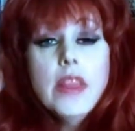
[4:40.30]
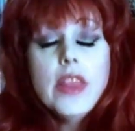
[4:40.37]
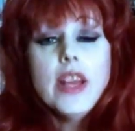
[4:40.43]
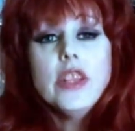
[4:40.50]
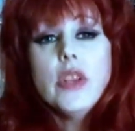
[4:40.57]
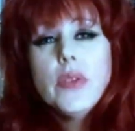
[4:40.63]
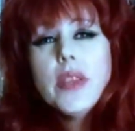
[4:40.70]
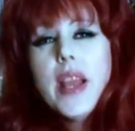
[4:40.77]

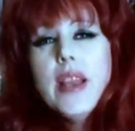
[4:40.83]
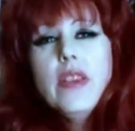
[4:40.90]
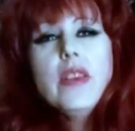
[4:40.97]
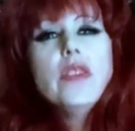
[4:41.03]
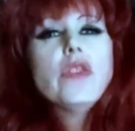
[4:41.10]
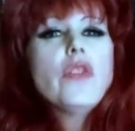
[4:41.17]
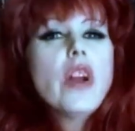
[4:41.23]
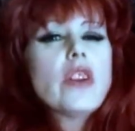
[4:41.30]
They do say in the
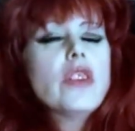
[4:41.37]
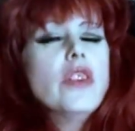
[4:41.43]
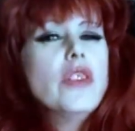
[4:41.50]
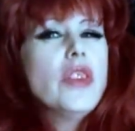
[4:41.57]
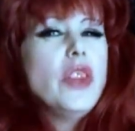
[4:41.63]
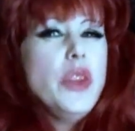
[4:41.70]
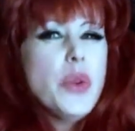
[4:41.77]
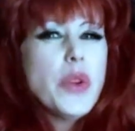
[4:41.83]

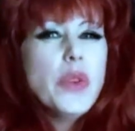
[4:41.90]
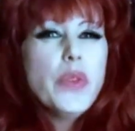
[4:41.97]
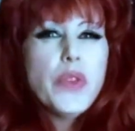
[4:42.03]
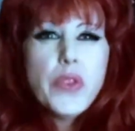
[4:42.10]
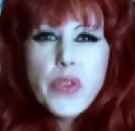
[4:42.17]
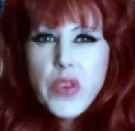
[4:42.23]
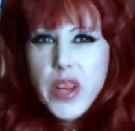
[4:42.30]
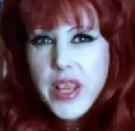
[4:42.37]
instructions that you can
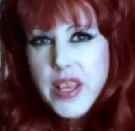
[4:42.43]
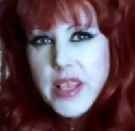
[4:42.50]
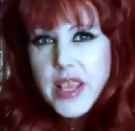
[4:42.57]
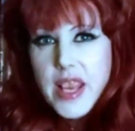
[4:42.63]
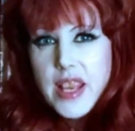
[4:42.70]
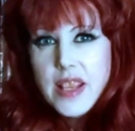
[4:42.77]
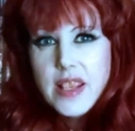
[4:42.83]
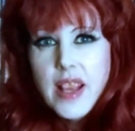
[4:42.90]
freeze
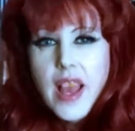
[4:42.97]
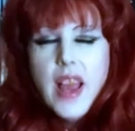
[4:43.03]
this.